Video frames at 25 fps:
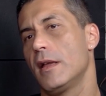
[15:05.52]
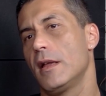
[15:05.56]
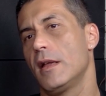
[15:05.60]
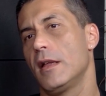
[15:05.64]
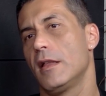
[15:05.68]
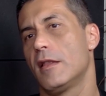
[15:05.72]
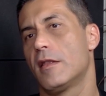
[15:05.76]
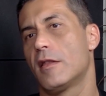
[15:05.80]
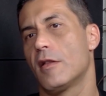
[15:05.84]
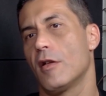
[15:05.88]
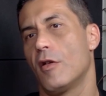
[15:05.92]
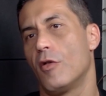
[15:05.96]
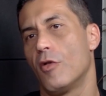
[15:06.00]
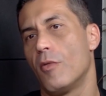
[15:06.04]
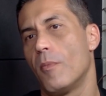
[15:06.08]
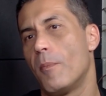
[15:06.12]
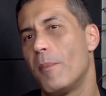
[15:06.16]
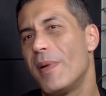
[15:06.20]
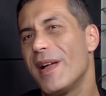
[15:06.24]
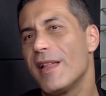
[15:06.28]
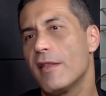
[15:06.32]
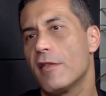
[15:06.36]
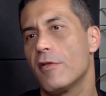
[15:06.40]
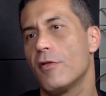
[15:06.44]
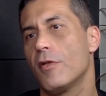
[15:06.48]
it's on
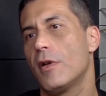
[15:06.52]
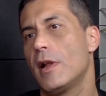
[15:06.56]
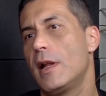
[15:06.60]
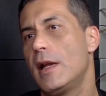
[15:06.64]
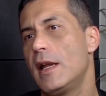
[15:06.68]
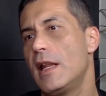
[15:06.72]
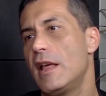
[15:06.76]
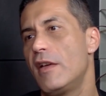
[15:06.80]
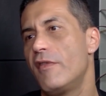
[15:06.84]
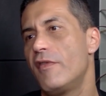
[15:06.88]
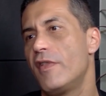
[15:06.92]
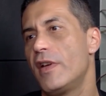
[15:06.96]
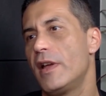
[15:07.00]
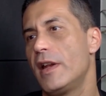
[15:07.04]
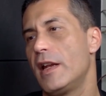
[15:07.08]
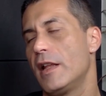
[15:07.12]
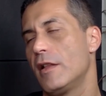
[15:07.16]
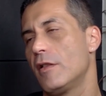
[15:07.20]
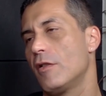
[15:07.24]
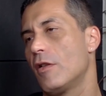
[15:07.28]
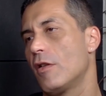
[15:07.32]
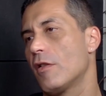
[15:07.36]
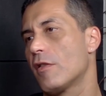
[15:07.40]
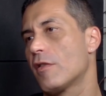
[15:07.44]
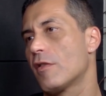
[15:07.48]
personal level
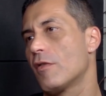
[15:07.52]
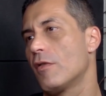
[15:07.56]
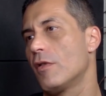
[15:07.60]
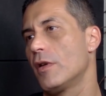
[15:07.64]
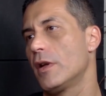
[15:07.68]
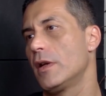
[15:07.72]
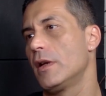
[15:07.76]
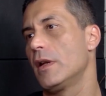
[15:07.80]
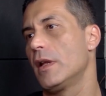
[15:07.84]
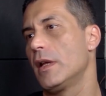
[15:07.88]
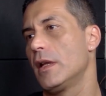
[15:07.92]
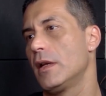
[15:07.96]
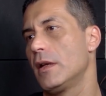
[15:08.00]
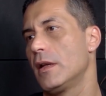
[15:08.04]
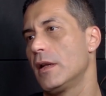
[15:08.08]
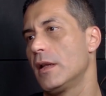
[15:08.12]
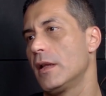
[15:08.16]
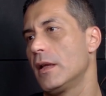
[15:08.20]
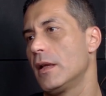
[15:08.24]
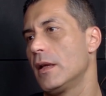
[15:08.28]
and also in